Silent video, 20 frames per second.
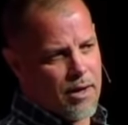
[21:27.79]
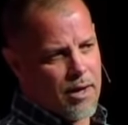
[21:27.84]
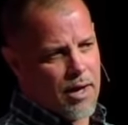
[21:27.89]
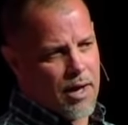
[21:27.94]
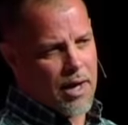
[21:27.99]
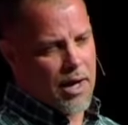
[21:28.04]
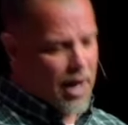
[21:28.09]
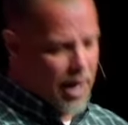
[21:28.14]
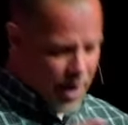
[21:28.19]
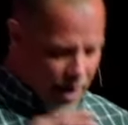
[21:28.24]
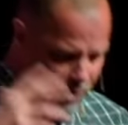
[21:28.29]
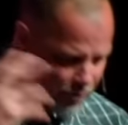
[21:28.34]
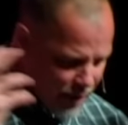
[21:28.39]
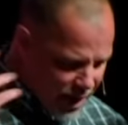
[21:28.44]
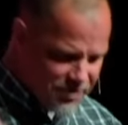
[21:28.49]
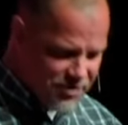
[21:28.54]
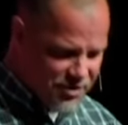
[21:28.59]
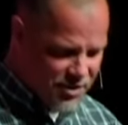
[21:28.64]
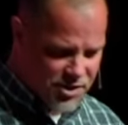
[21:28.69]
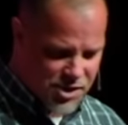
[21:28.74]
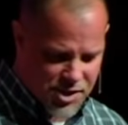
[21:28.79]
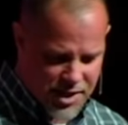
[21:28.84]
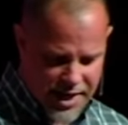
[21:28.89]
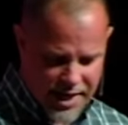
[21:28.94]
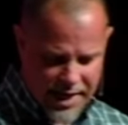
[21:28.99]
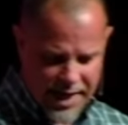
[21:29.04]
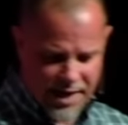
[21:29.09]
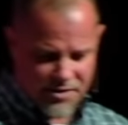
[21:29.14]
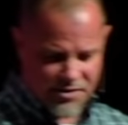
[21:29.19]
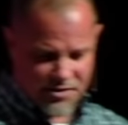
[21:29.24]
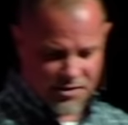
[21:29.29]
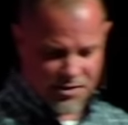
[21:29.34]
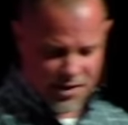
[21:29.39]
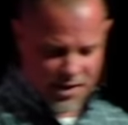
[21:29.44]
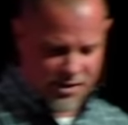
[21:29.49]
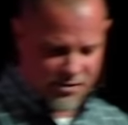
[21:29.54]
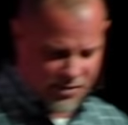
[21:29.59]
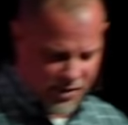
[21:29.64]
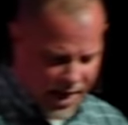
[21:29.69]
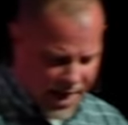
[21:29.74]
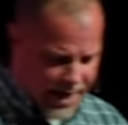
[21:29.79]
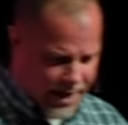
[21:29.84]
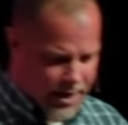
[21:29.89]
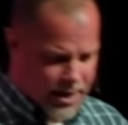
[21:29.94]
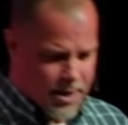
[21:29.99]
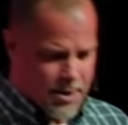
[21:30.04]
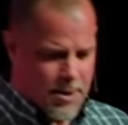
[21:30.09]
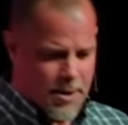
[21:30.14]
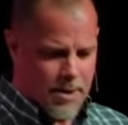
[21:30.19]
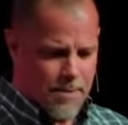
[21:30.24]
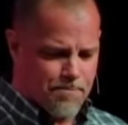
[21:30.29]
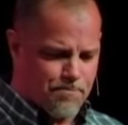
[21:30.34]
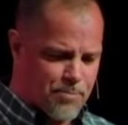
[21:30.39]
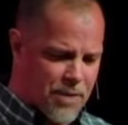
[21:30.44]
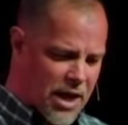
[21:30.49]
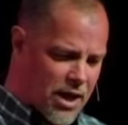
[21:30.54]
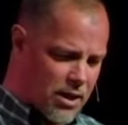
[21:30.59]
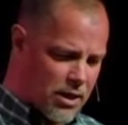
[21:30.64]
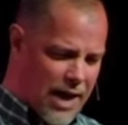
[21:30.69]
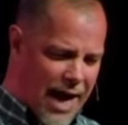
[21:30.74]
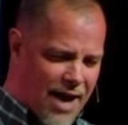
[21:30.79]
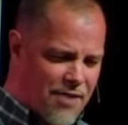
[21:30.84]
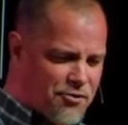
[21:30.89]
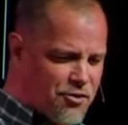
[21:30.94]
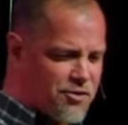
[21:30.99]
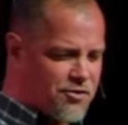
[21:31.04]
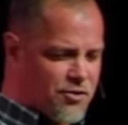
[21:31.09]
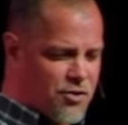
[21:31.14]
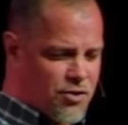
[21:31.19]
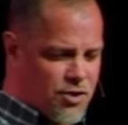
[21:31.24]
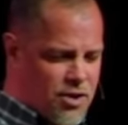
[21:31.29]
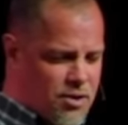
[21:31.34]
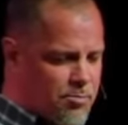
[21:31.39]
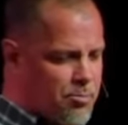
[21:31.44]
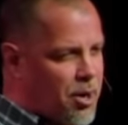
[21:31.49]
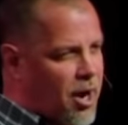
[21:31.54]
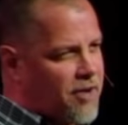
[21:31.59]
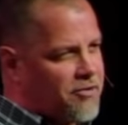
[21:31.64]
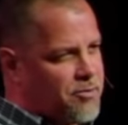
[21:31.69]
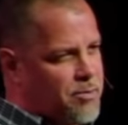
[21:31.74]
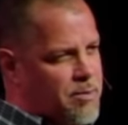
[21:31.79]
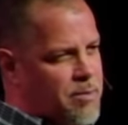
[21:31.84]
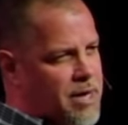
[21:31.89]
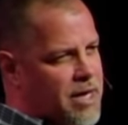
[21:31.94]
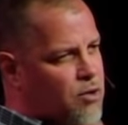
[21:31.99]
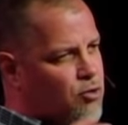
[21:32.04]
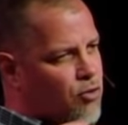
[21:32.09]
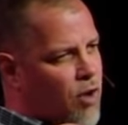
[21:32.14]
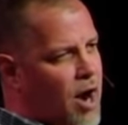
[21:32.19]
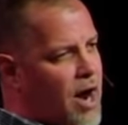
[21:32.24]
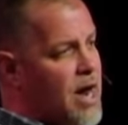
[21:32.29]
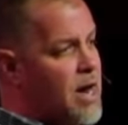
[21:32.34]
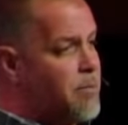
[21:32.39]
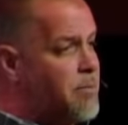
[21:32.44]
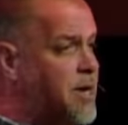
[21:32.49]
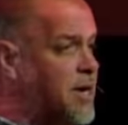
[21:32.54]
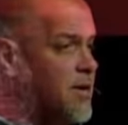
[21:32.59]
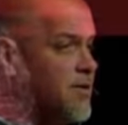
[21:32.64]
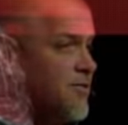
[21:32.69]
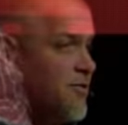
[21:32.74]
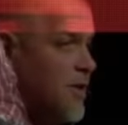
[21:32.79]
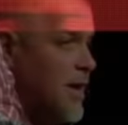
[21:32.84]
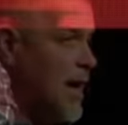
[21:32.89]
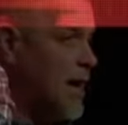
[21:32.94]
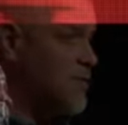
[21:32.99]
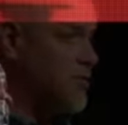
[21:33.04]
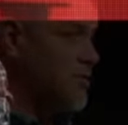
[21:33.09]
And, and I read such thing as things like uh, Lazarus couldn't possibly be crying because Lazarus,